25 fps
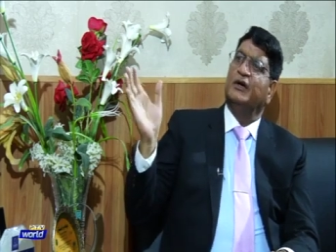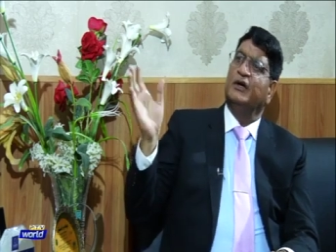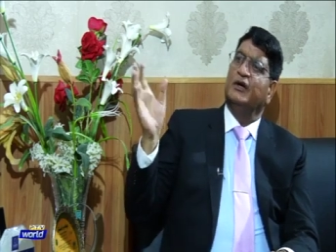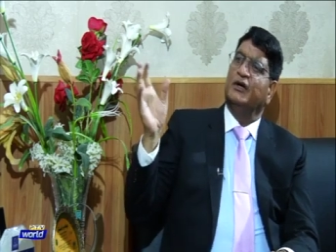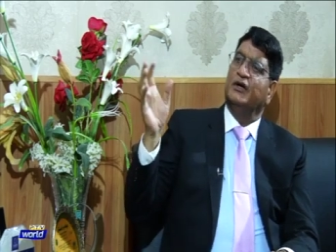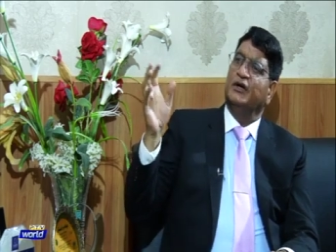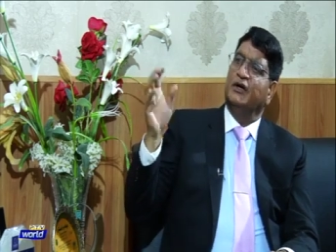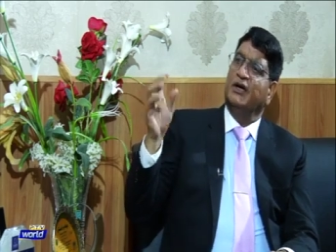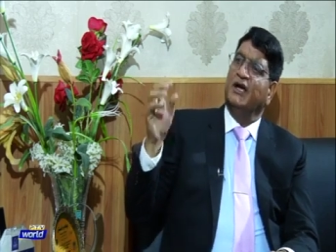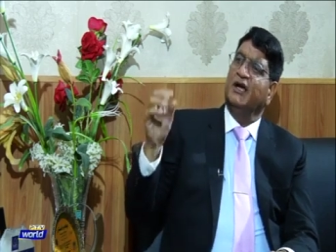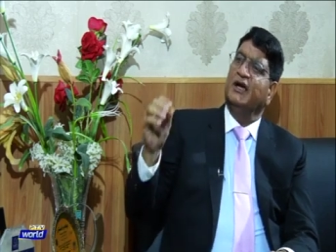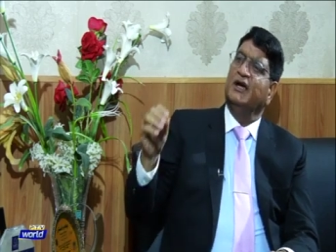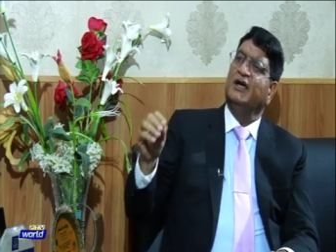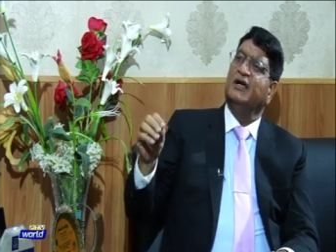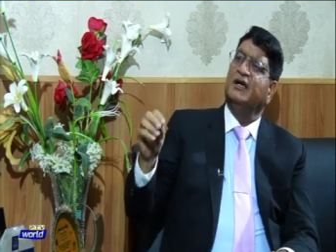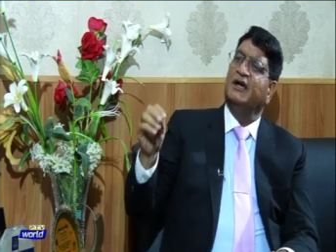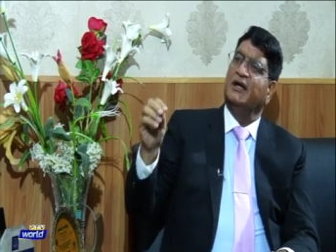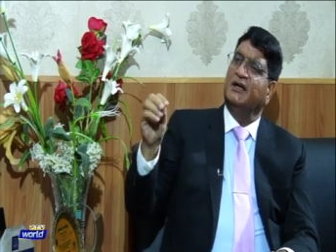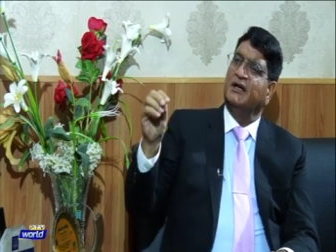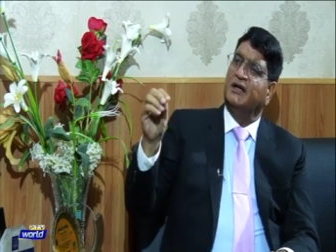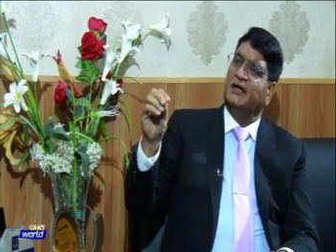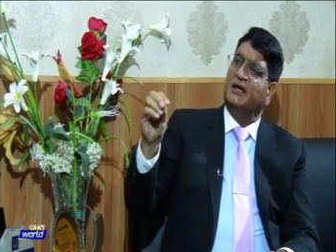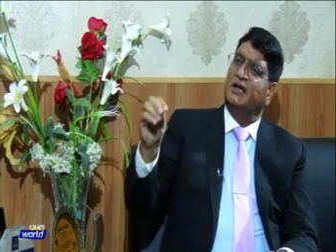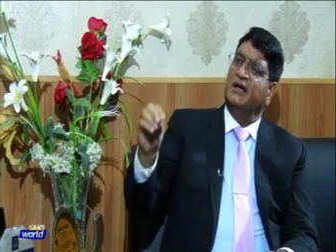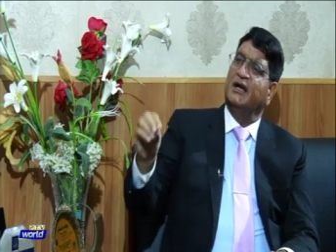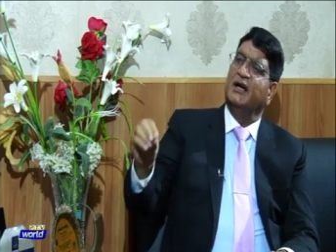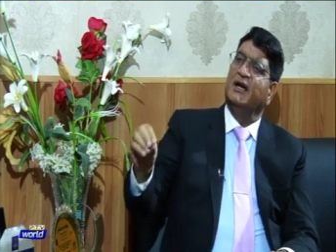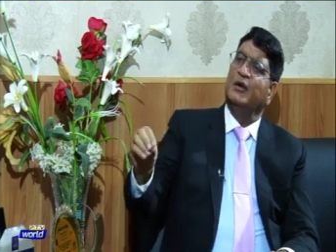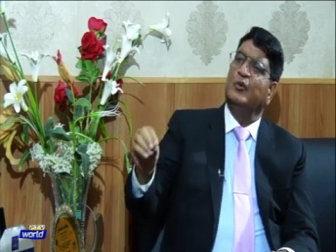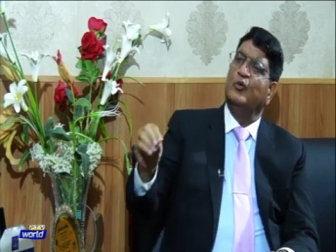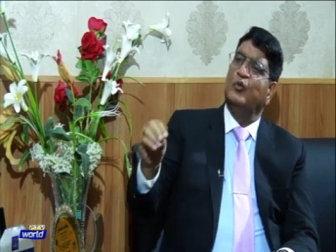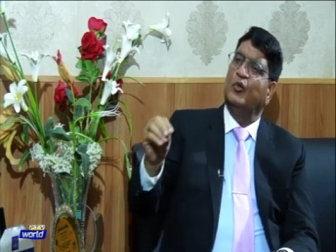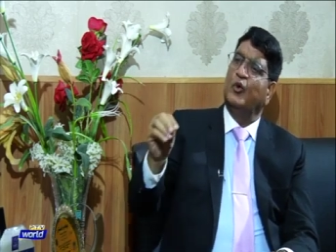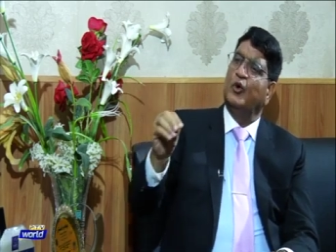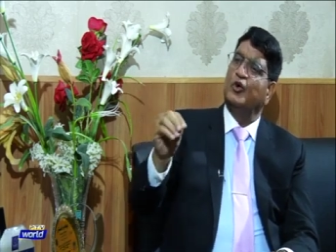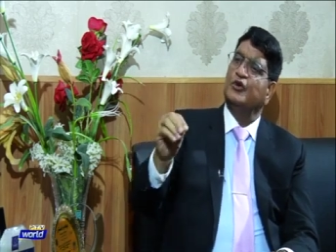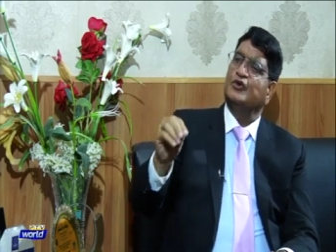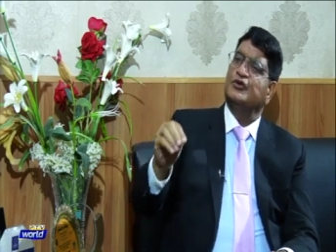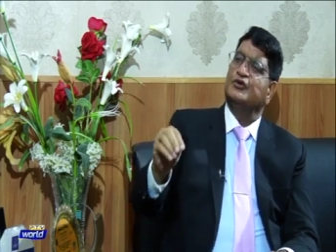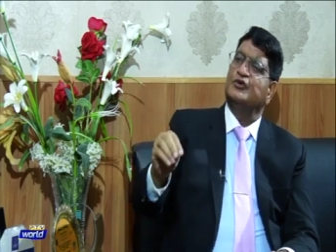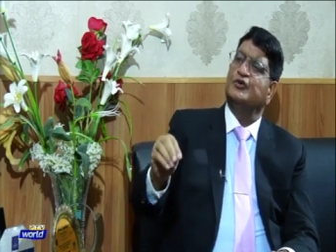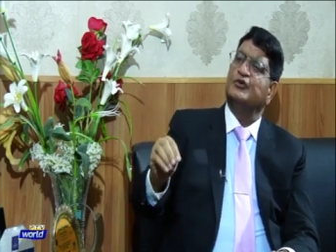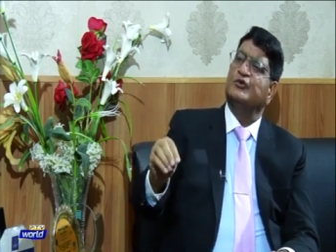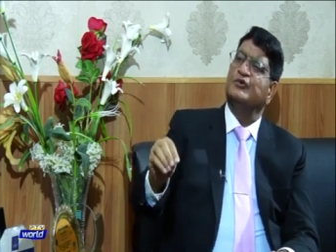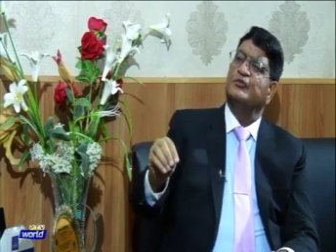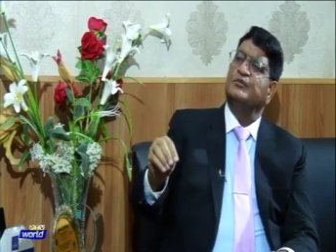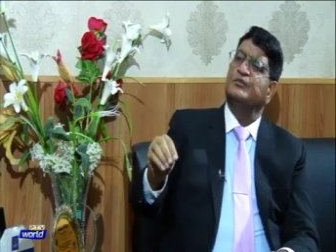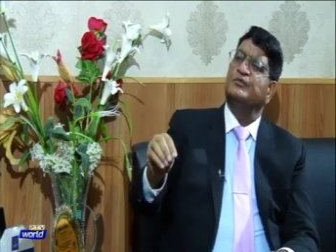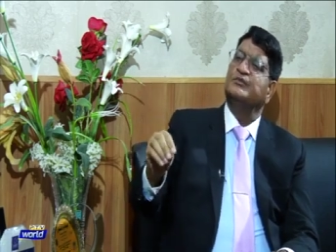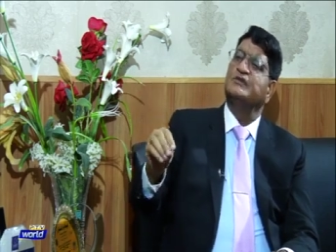neat and clean
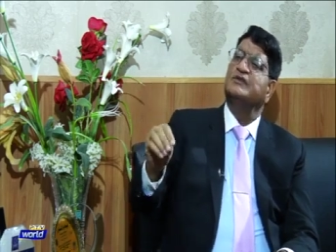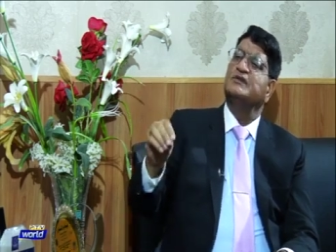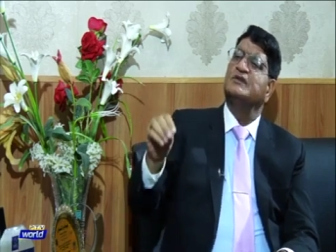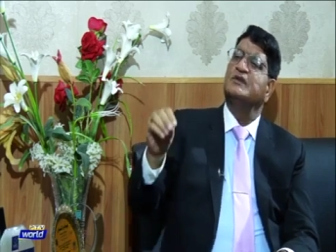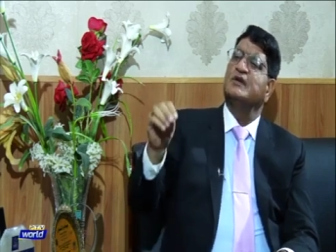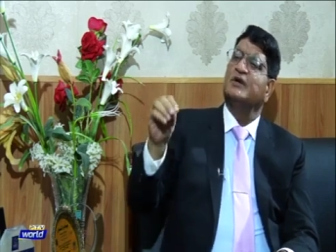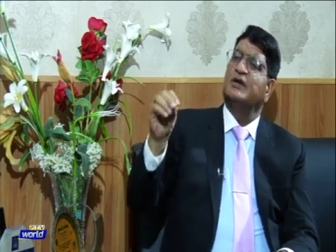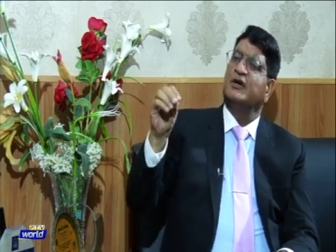washrooms,